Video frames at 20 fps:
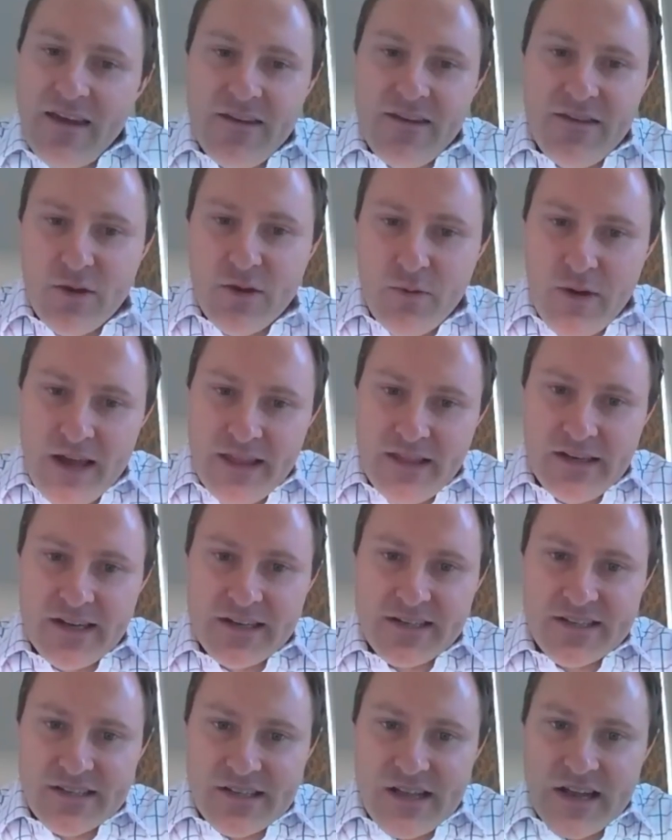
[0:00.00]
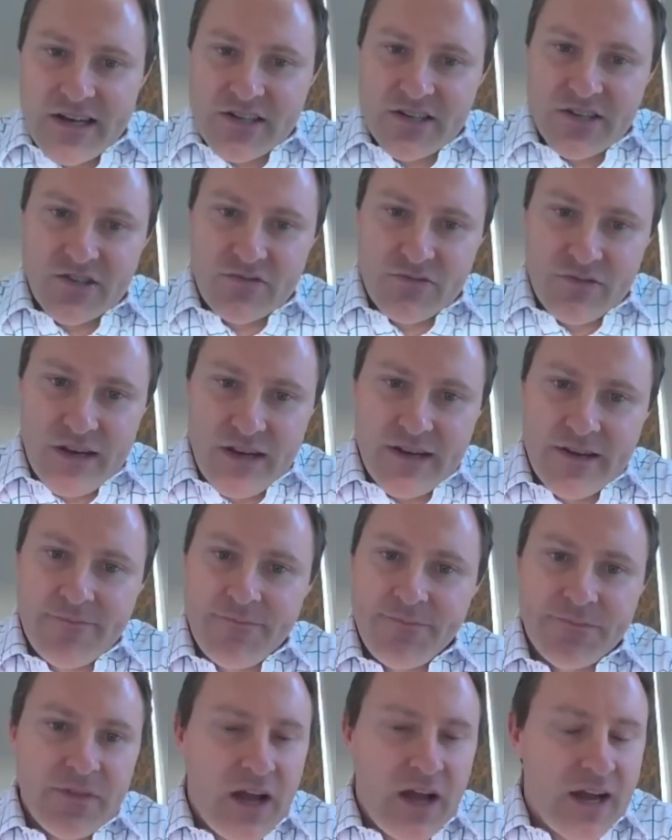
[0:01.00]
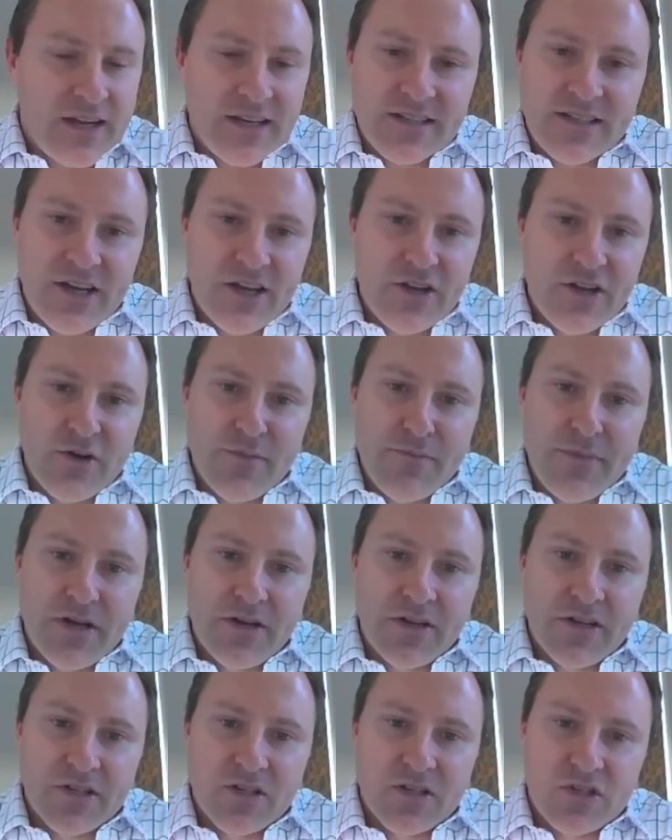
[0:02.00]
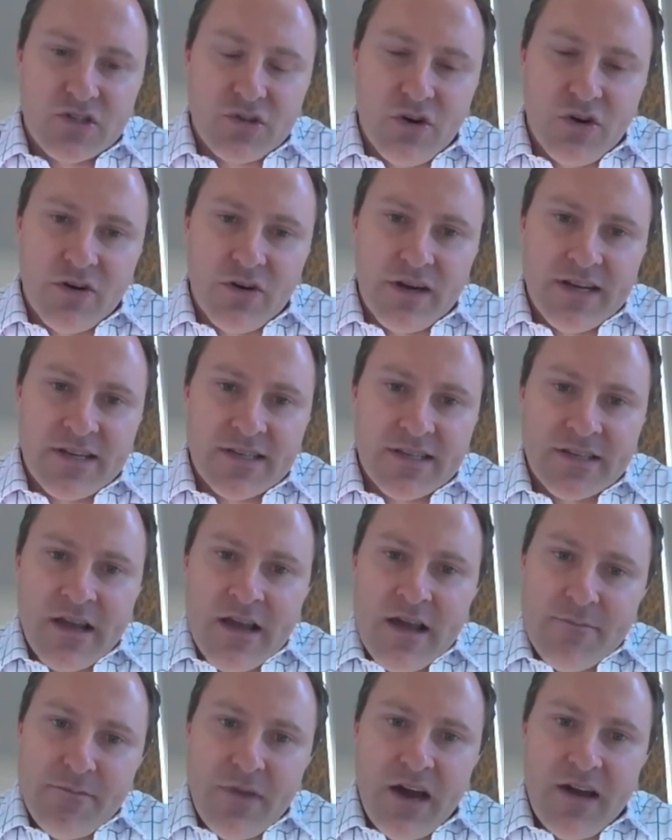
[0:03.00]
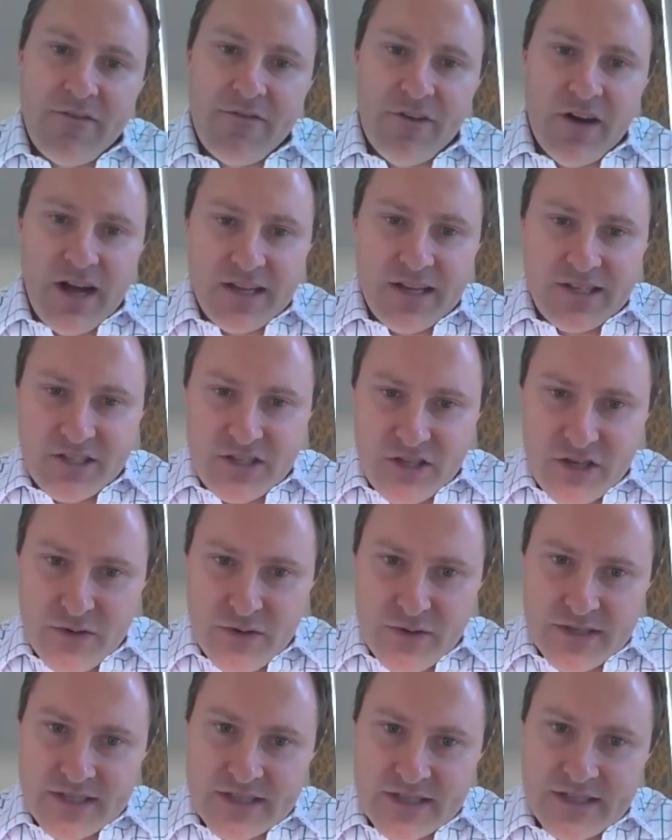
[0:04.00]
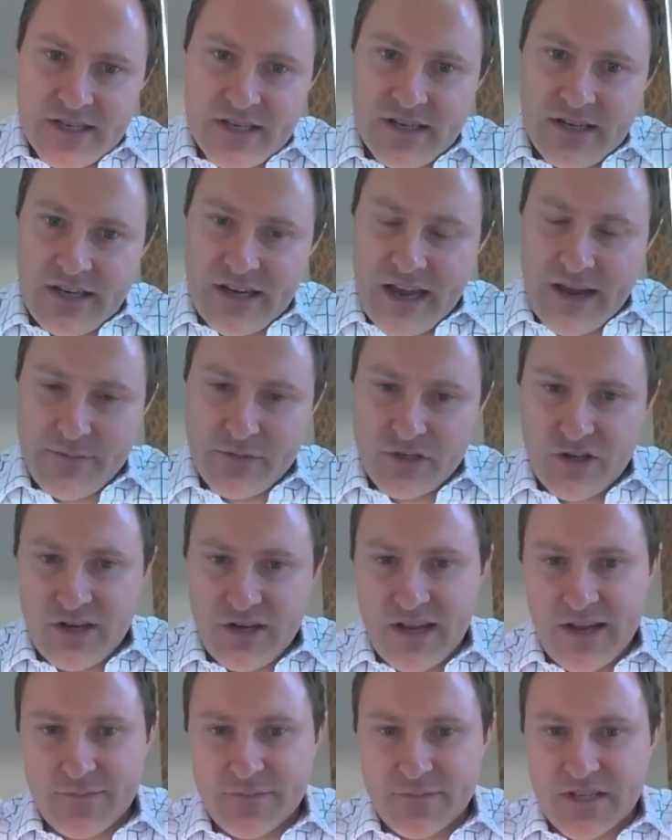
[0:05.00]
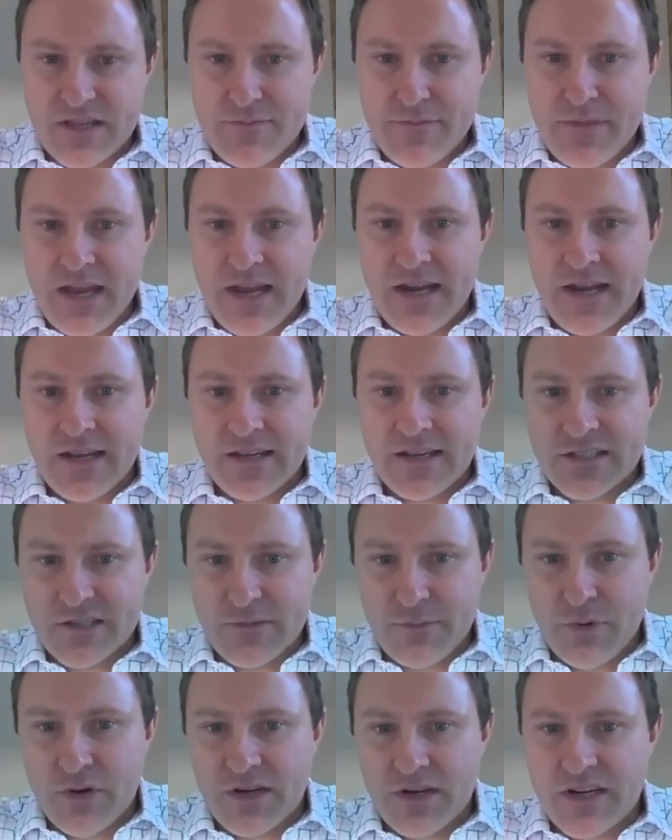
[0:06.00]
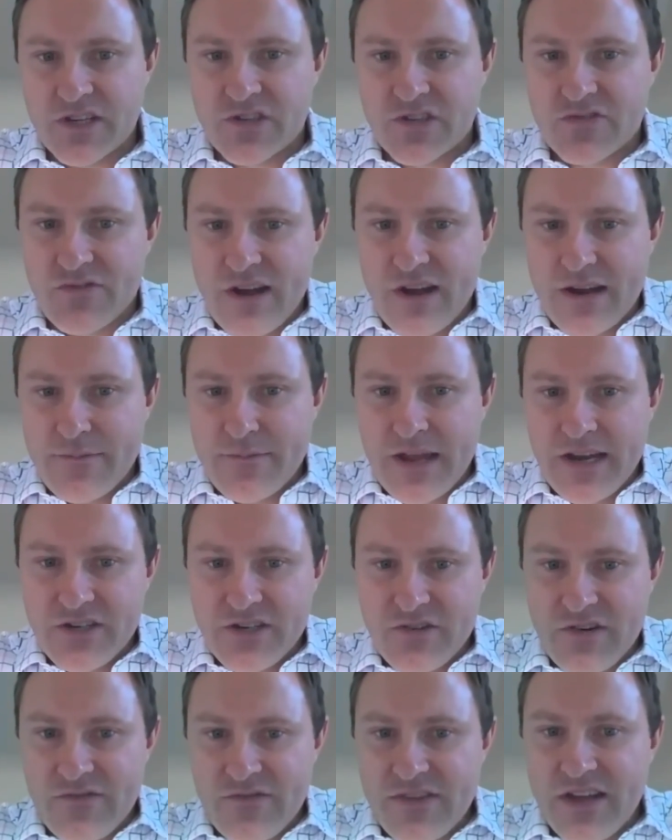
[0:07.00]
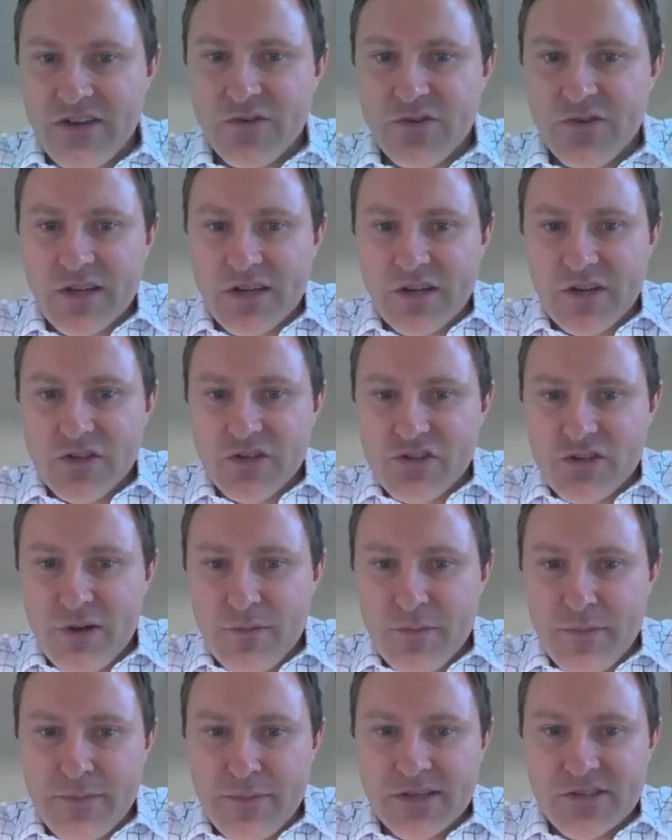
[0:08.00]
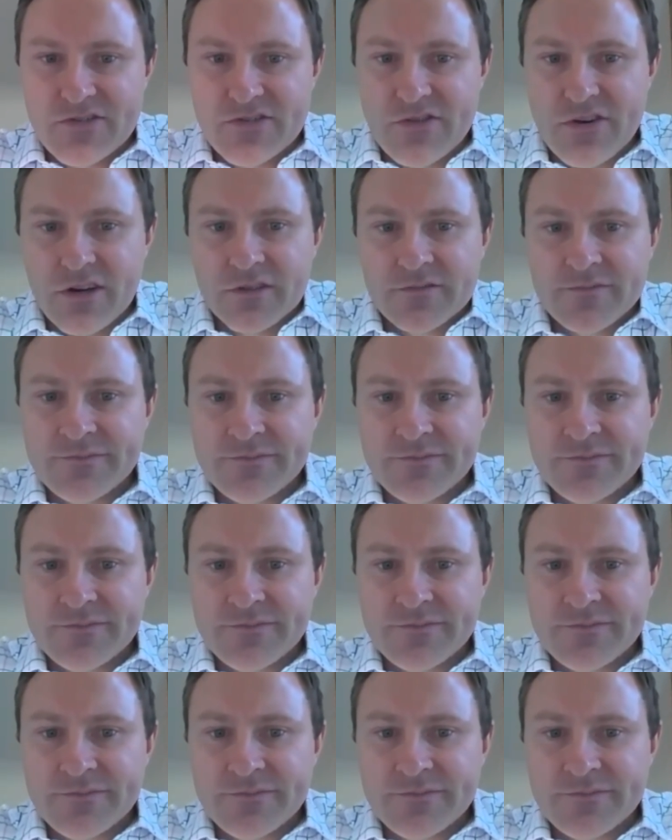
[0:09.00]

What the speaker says: the way the legislation's written, I can tell you a million stories. My advice to you is to keep turning up to the meetings, supporting your strata manager if they're doing a good job, and be strong.